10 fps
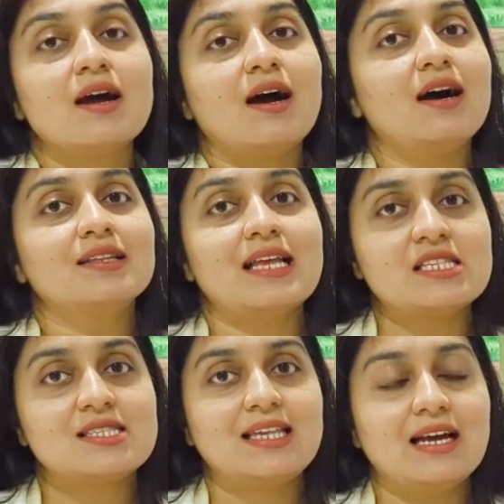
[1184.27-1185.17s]

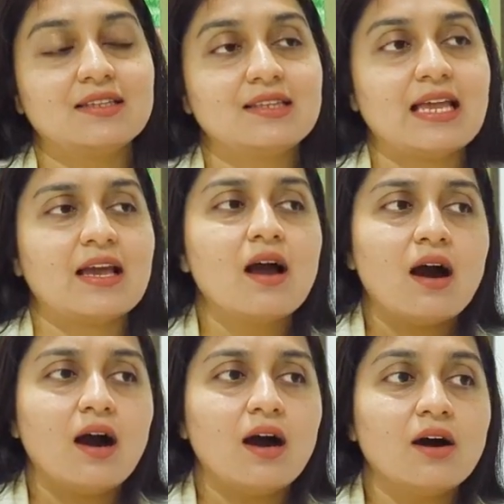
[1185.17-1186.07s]
That's the other thing.
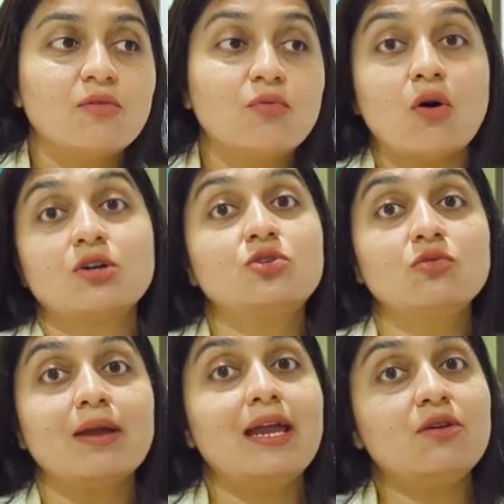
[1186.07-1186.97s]
What
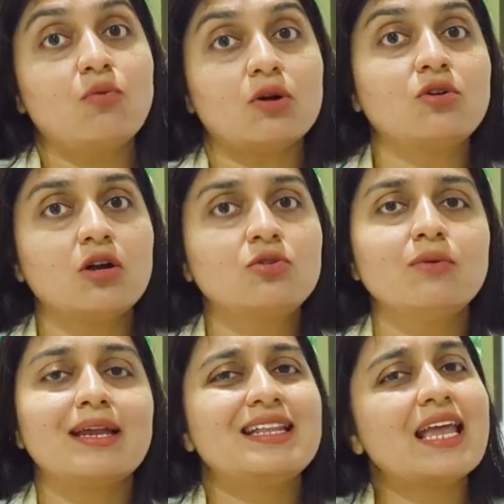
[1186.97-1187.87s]
to eat, what not
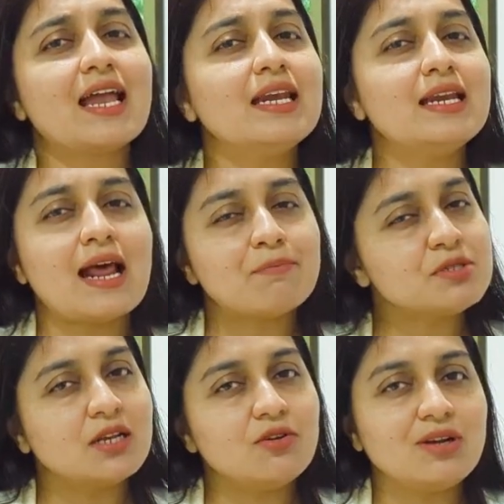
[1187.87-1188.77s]
to eat. They can eat
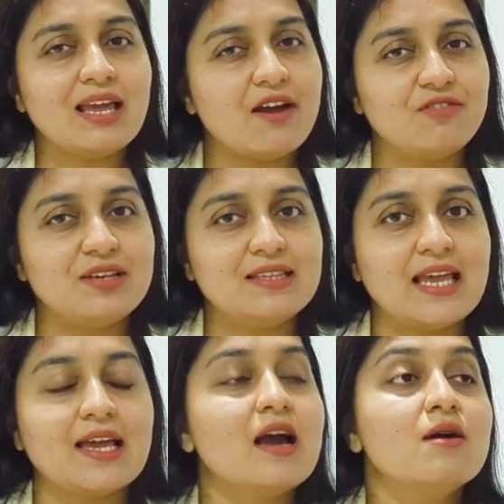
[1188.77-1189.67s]
absolutely
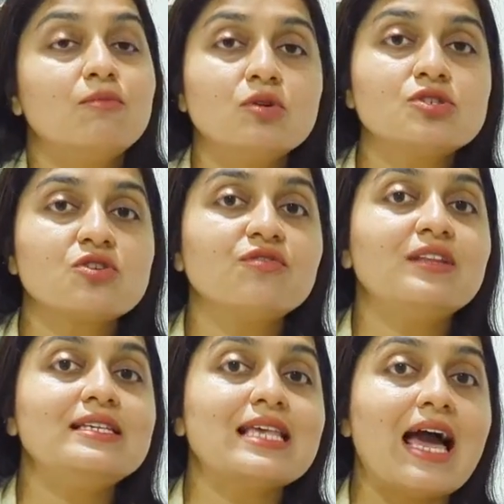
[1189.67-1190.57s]
everything. Most of
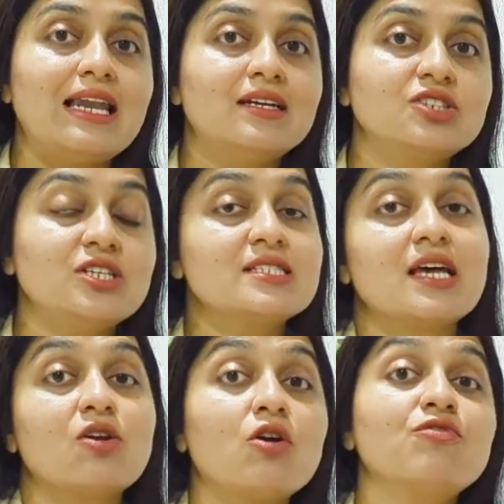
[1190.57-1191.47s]
these allergens
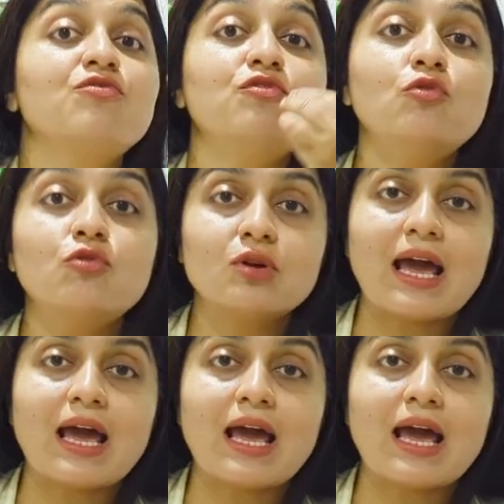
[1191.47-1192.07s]
are not food